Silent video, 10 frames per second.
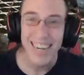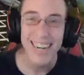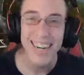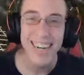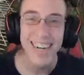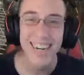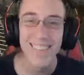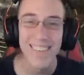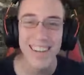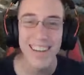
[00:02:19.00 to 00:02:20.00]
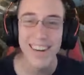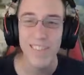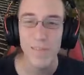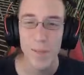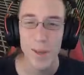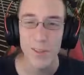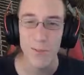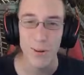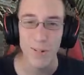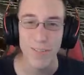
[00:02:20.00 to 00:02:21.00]
oh man,
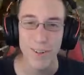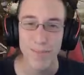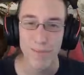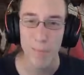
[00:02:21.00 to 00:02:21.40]
that's wonderful.